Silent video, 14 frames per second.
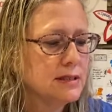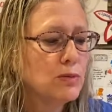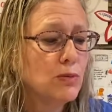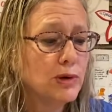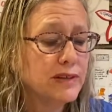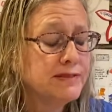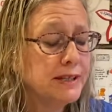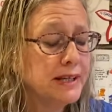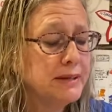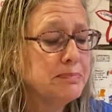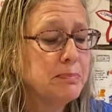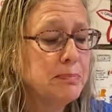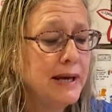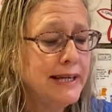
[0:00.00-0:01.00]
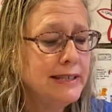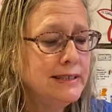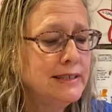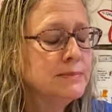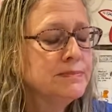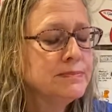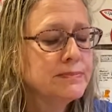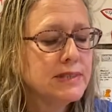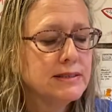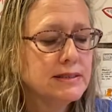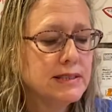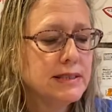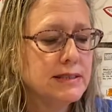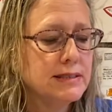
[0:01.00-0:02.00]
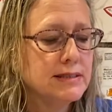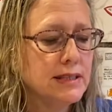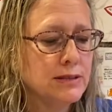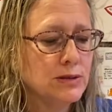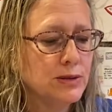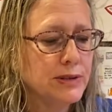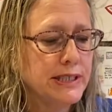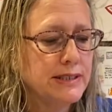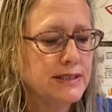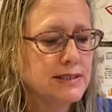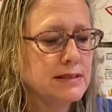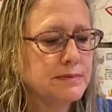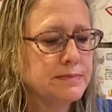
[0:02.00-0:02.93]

one of the main cities in Greece.